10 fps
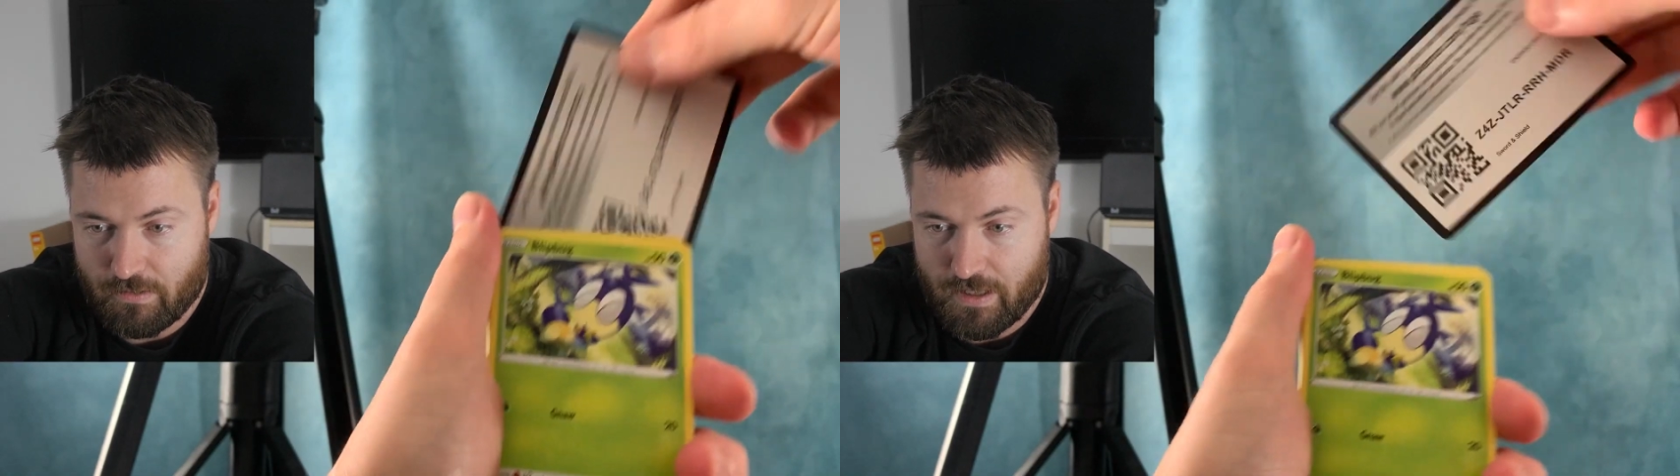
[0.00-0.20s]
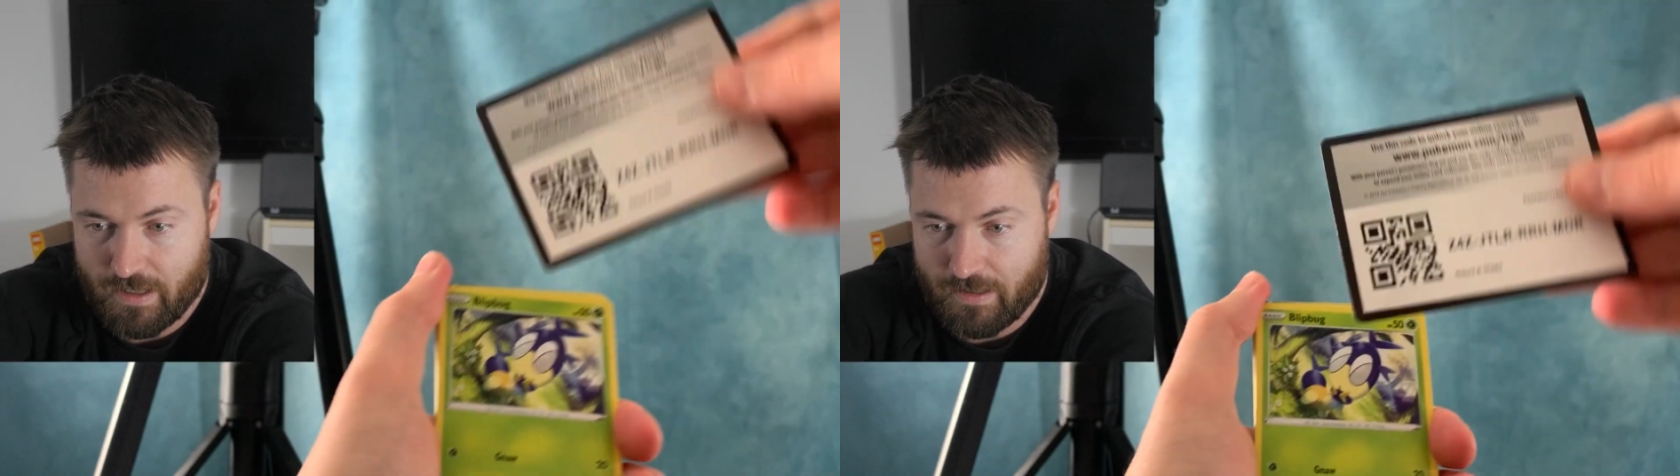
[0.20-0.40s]

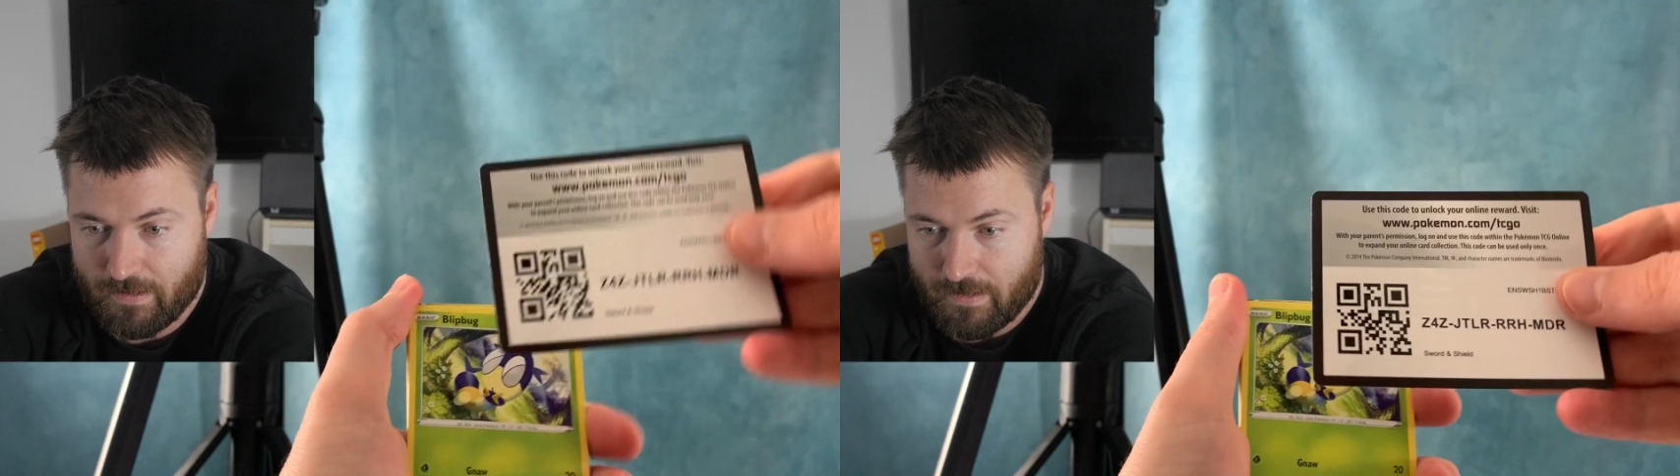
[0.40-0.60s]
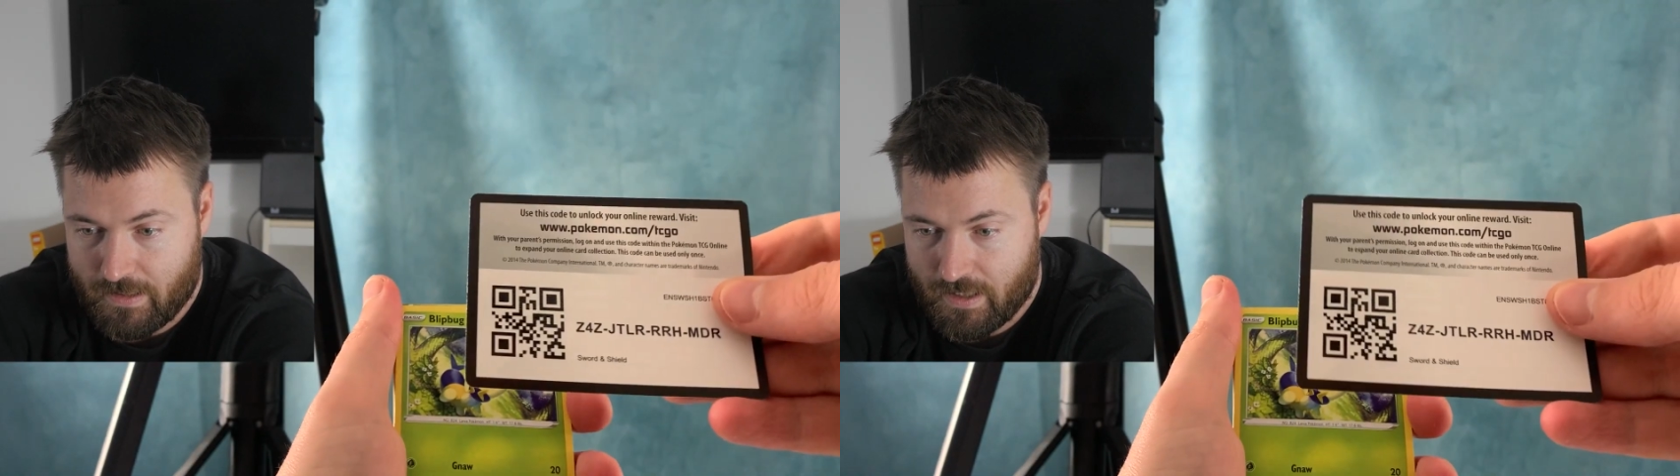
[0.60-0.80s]
Okay,
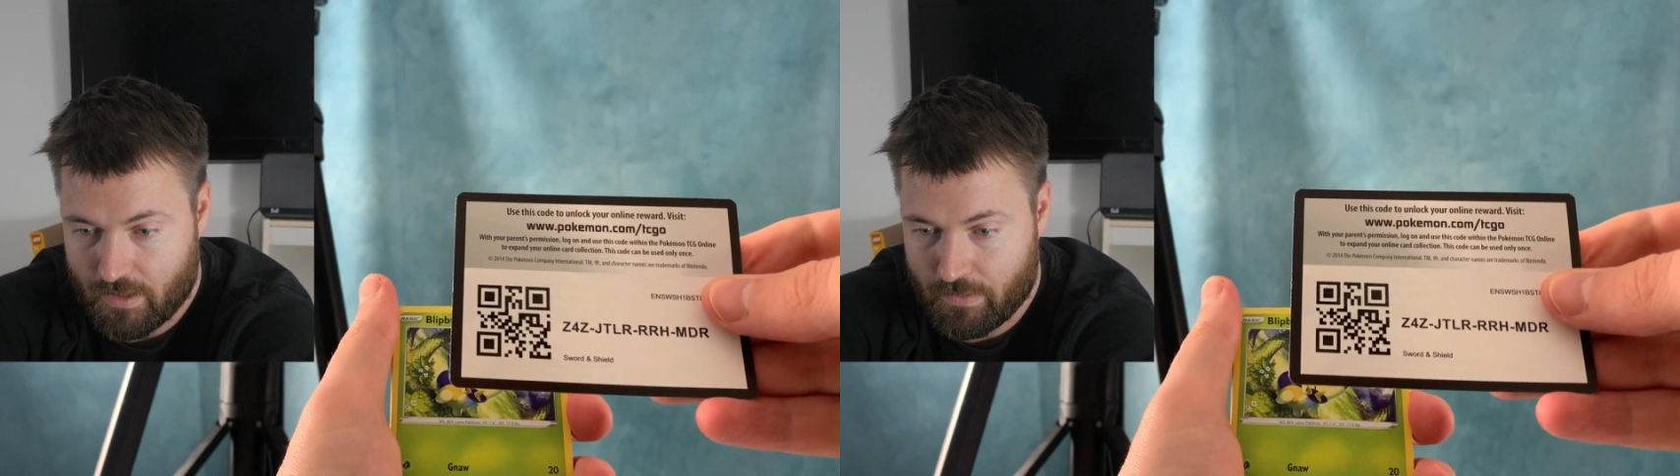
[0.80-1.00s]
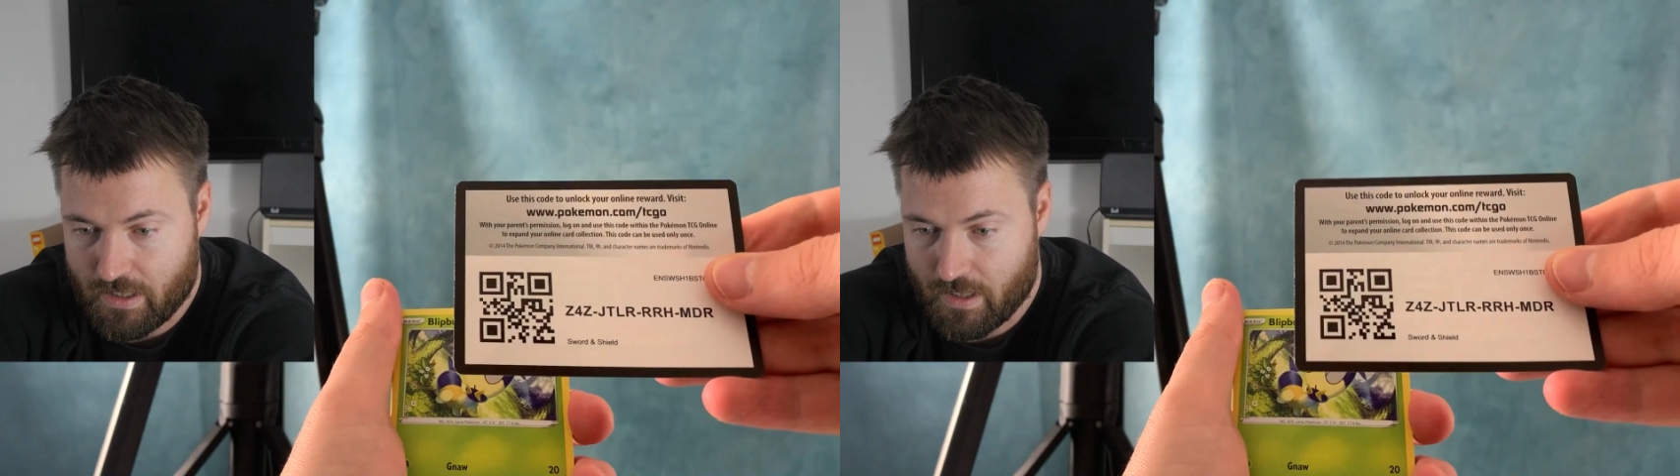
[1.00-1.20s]

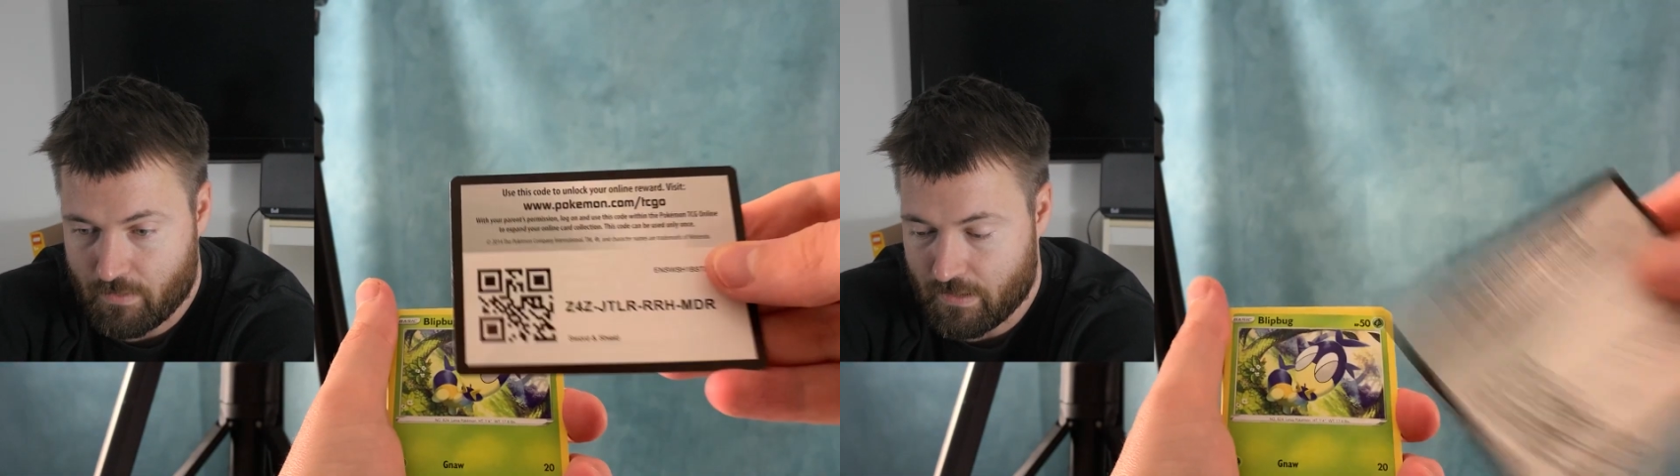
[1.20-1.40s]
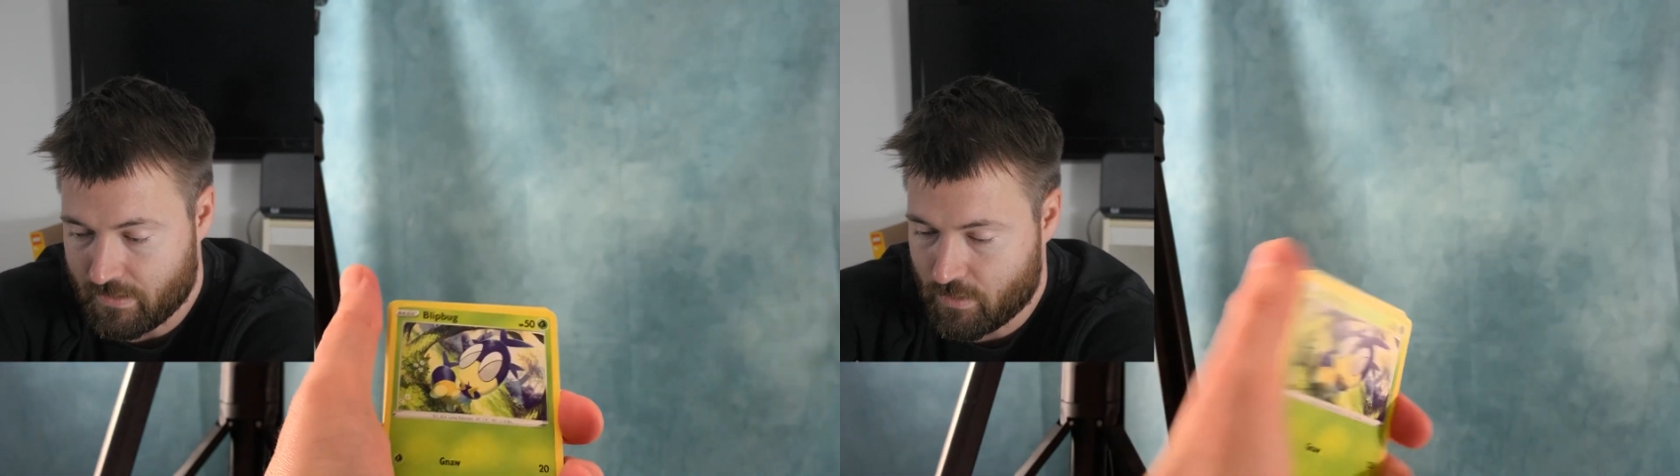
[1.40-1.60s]
here we go.